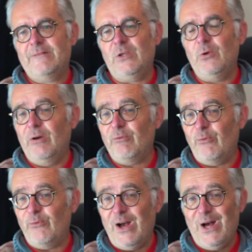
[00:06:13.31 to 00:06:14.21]
You have a
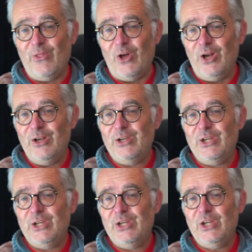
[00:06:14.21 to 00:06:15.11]
Father
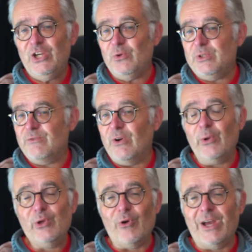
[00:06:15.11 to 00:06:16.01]
who is very
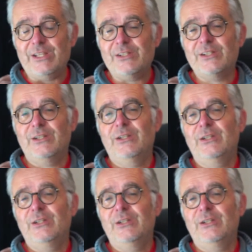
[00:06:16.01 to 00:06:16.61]
great,